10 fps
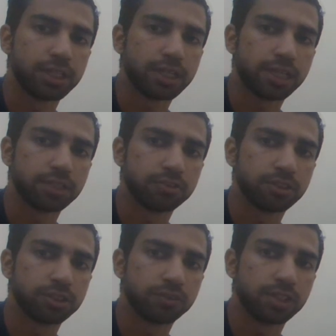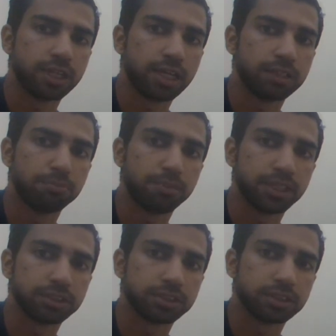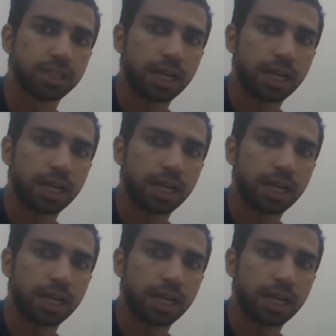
night in as well, and the players